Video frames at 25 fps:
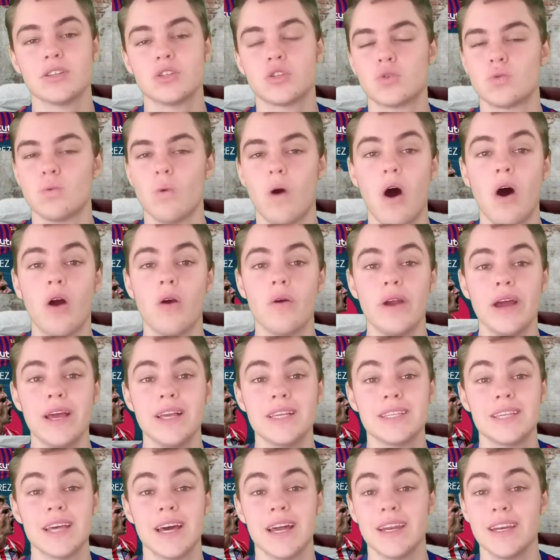
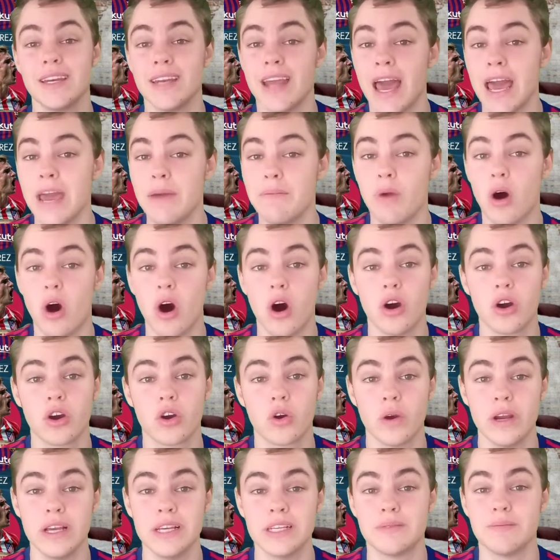Suarez,
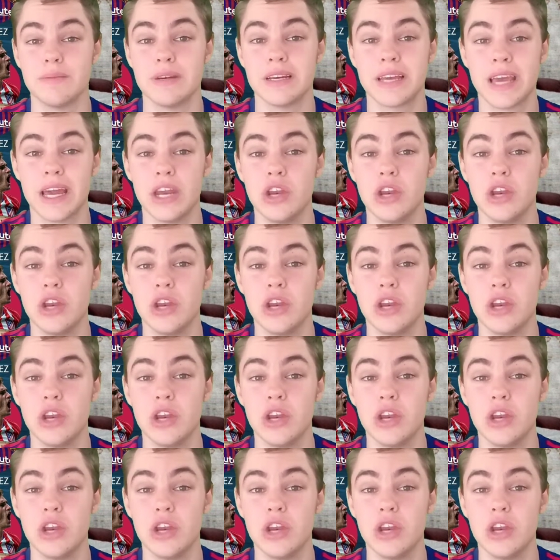Neymar, Griezmann.